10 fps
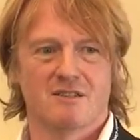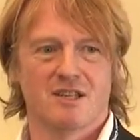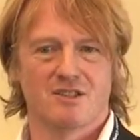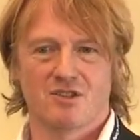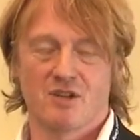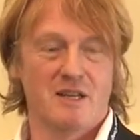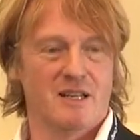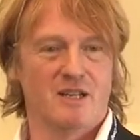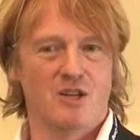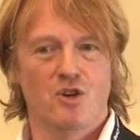
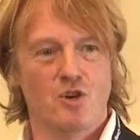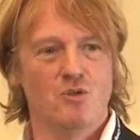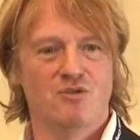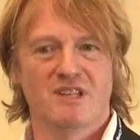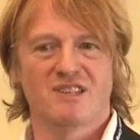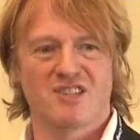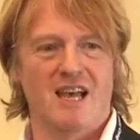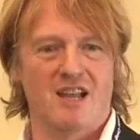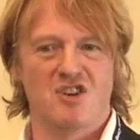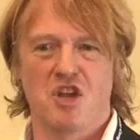Who thinks that?
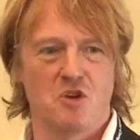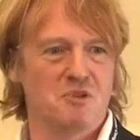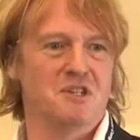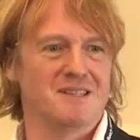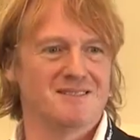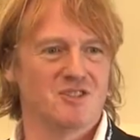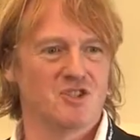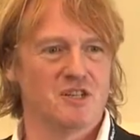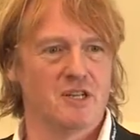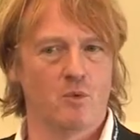Nobody.
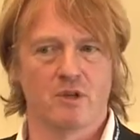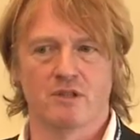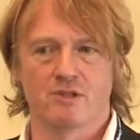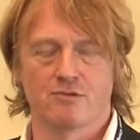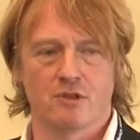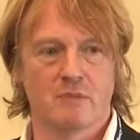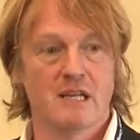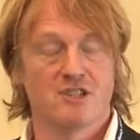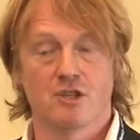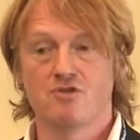Certainly no one in this room.
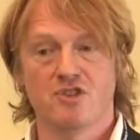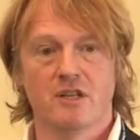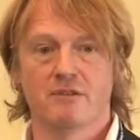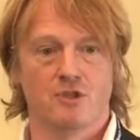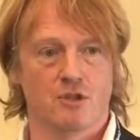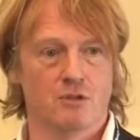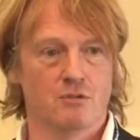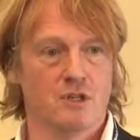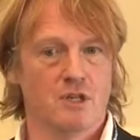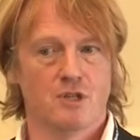So none of you
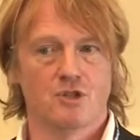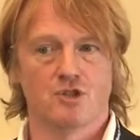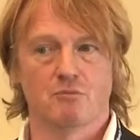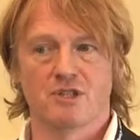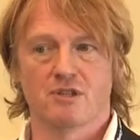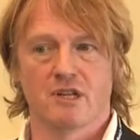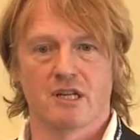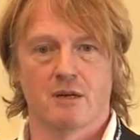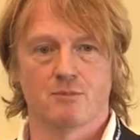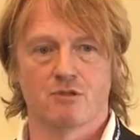should be signing
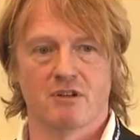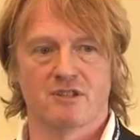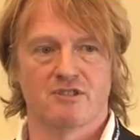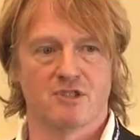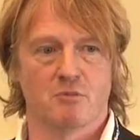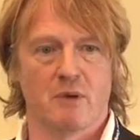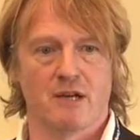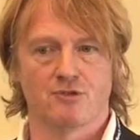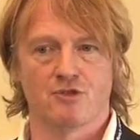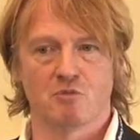up to relativism about
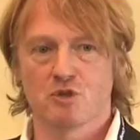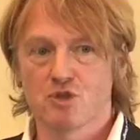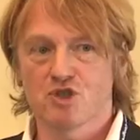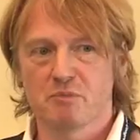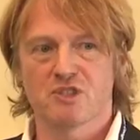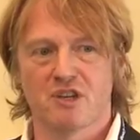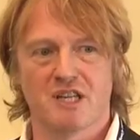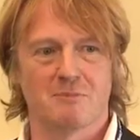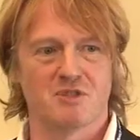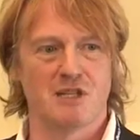truth, but you should be signing
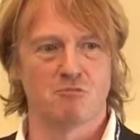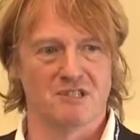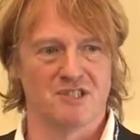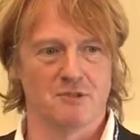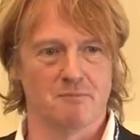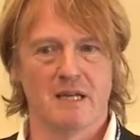up to liberalism.